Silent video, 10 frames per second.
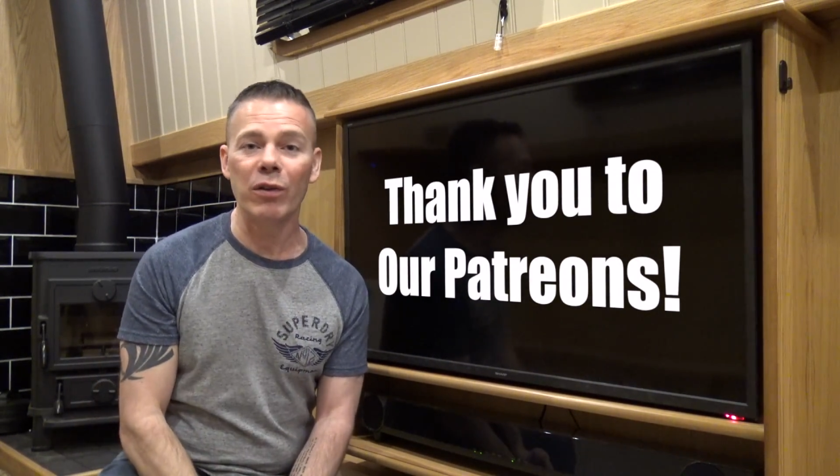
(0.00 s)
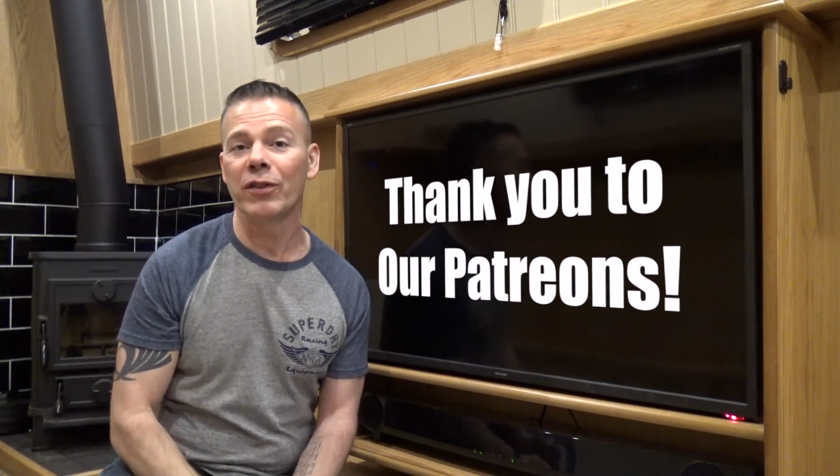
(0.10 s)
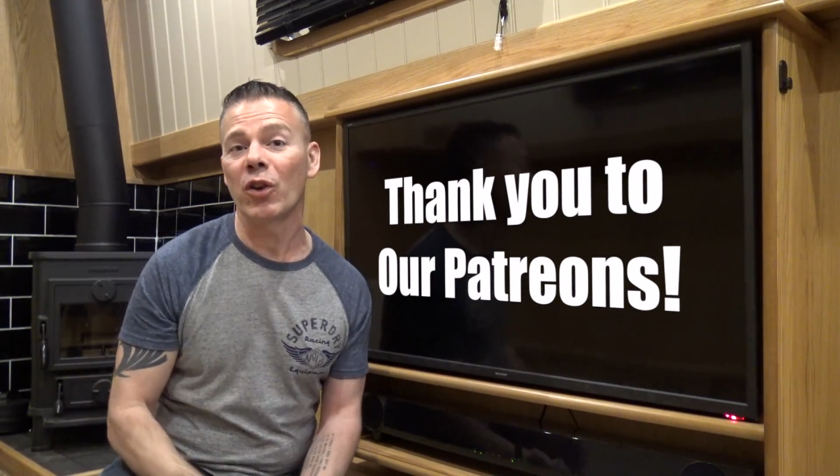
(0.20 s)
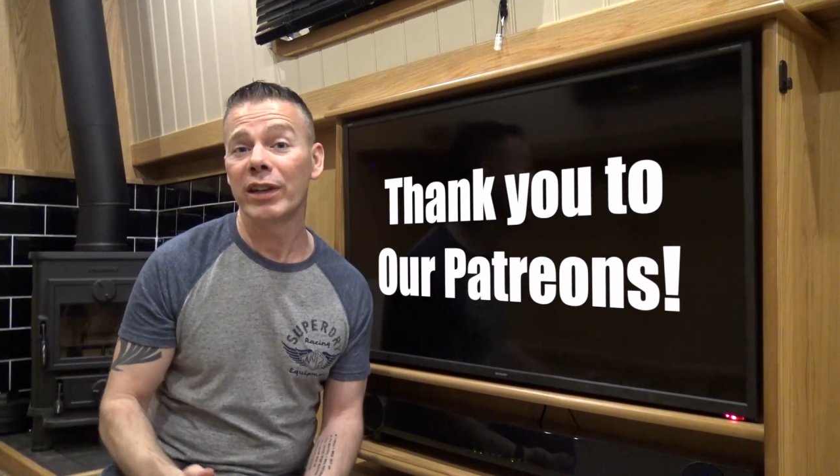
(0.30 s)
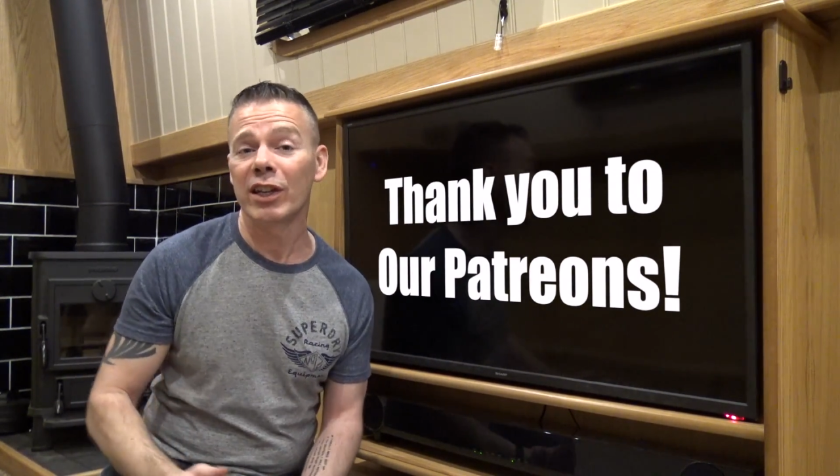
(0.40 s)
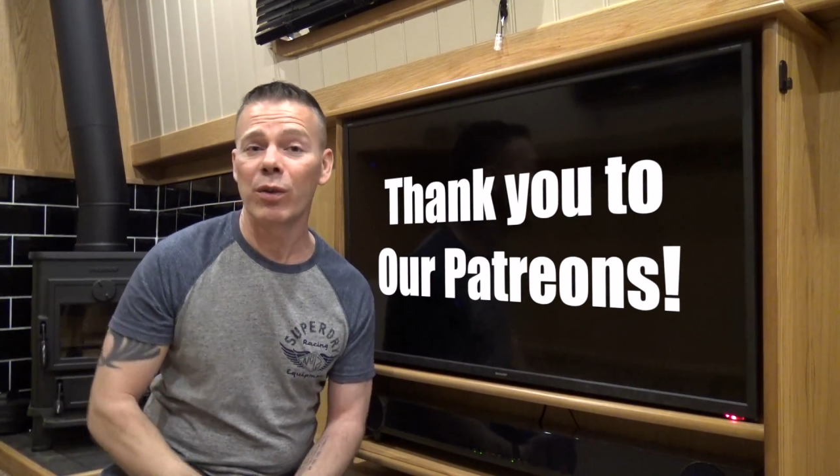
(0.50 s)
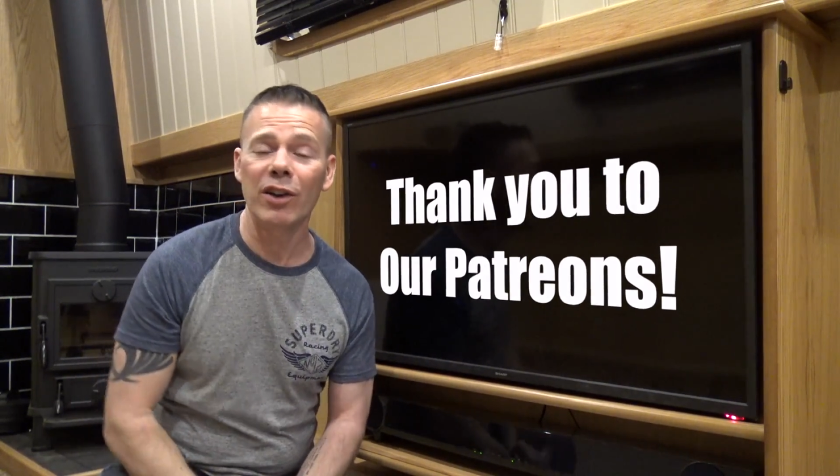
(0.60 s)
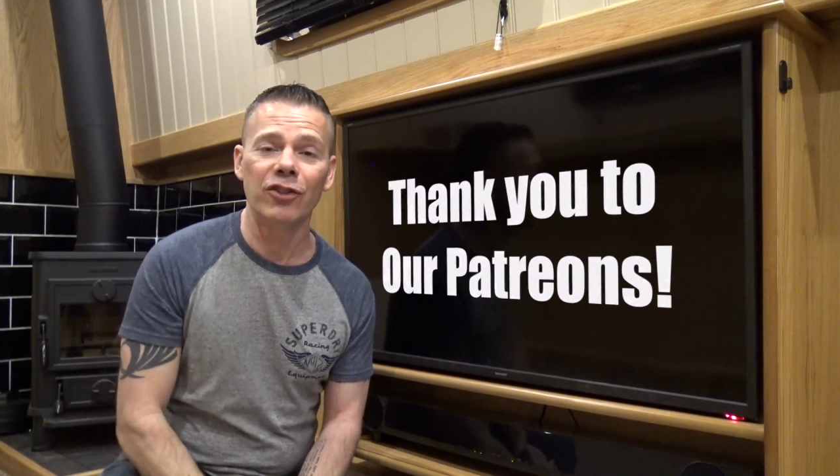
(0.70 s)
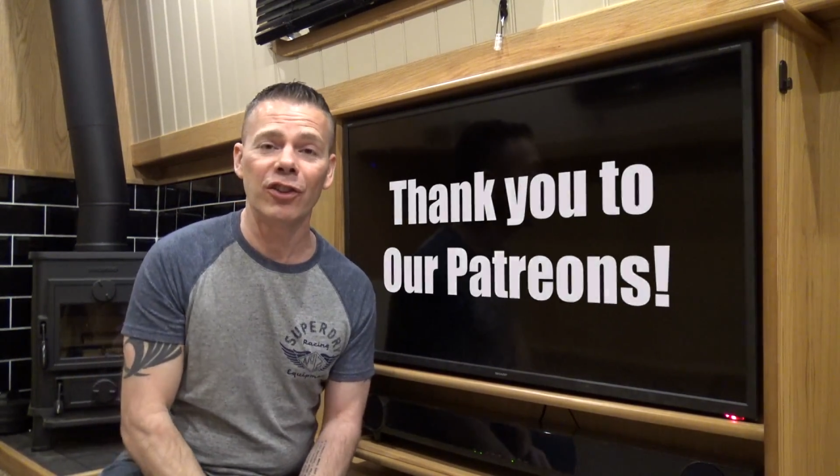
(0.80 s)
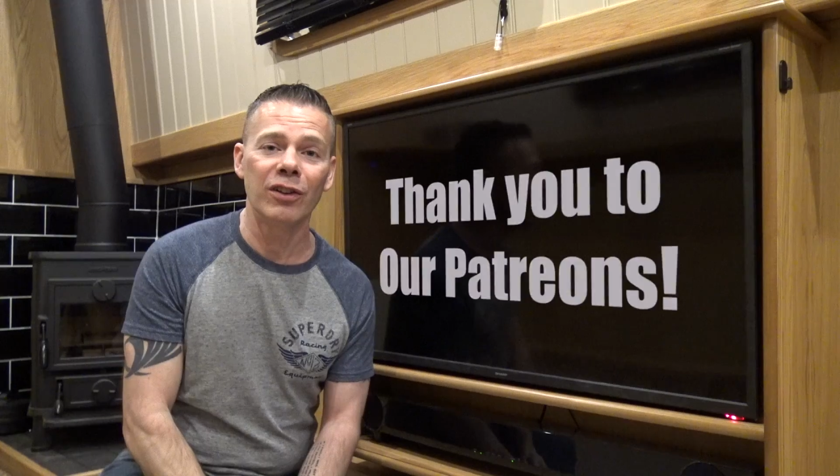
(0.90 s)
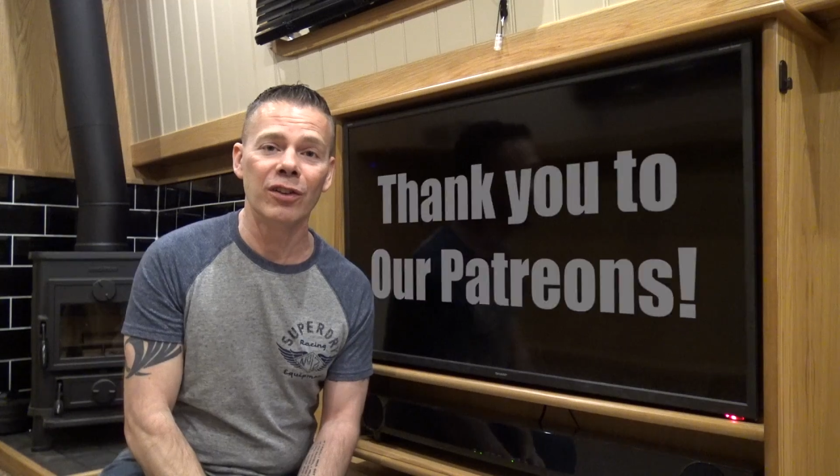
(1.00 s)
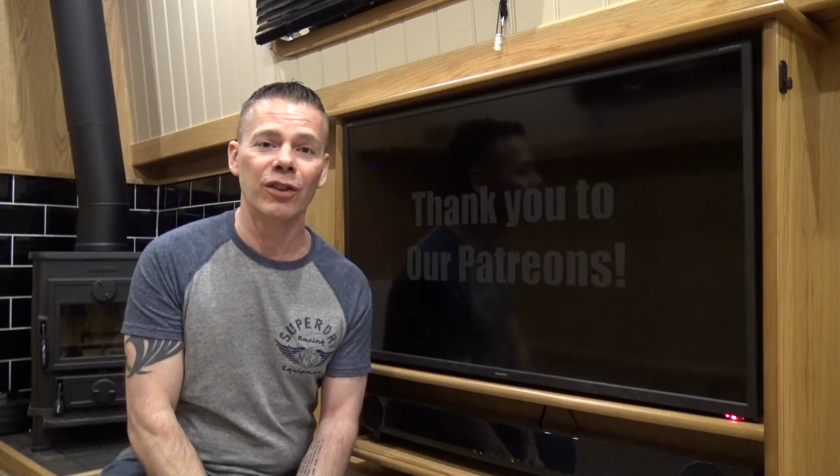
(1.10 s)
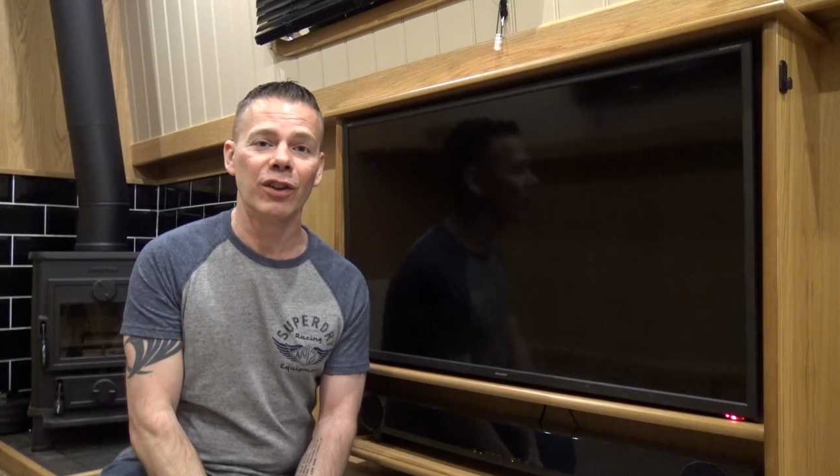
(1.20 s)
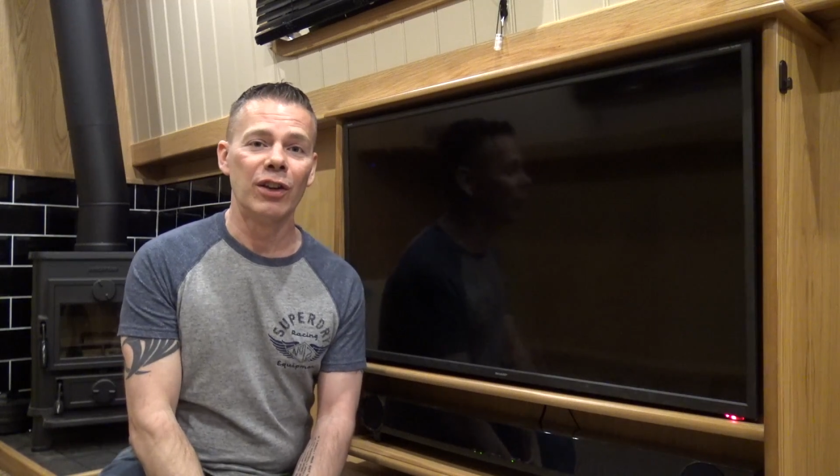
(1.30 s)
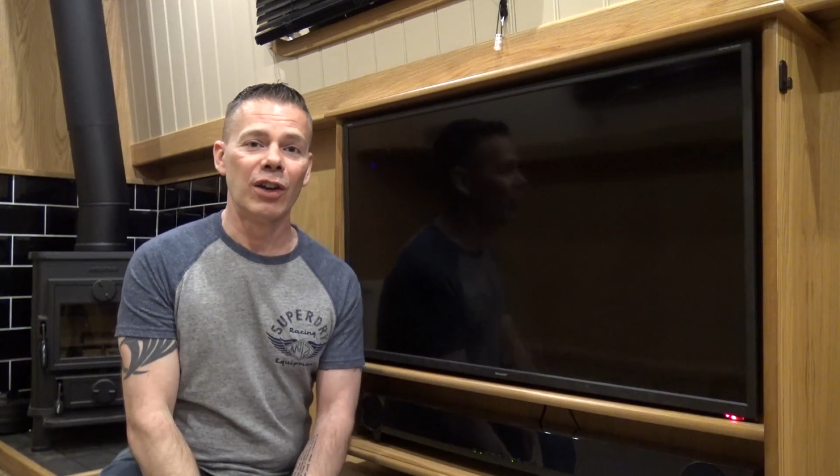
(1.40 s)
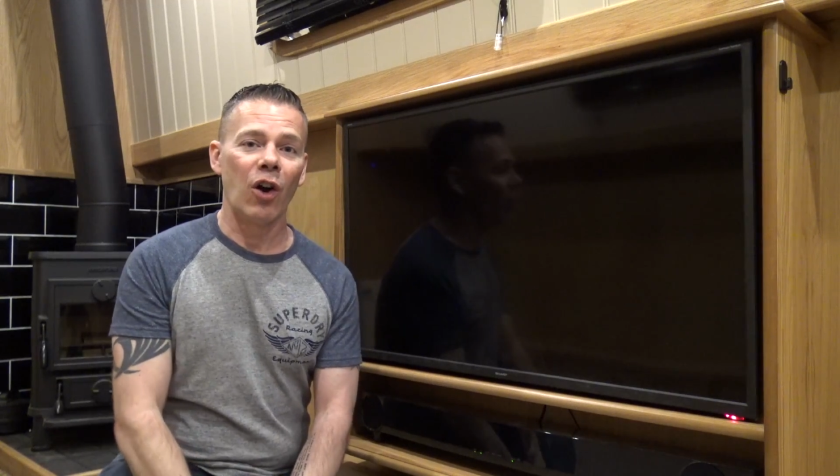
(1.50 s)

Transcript: if you've got any questions